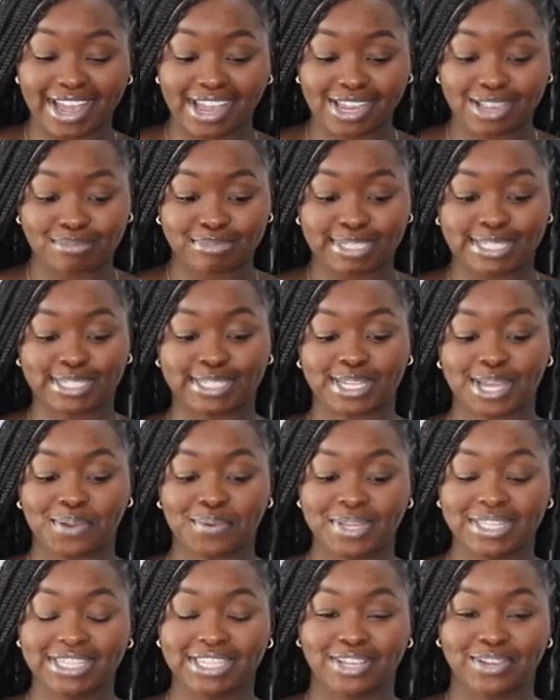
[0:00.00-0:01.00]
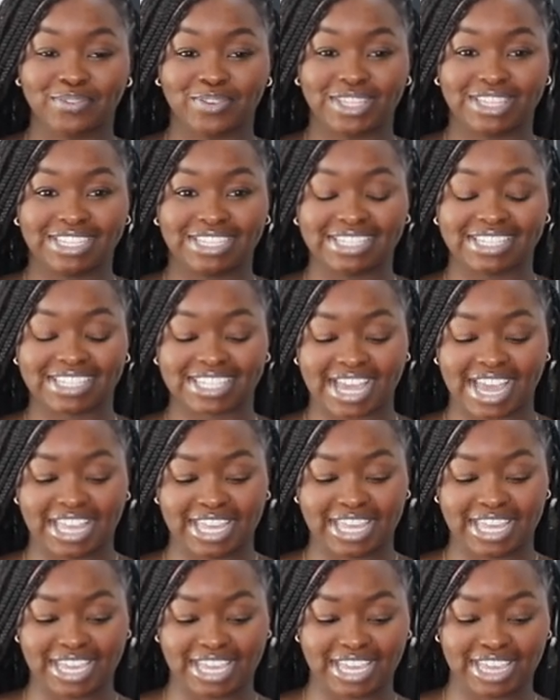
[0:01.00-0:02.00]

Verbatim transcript: I am so in love with this. I think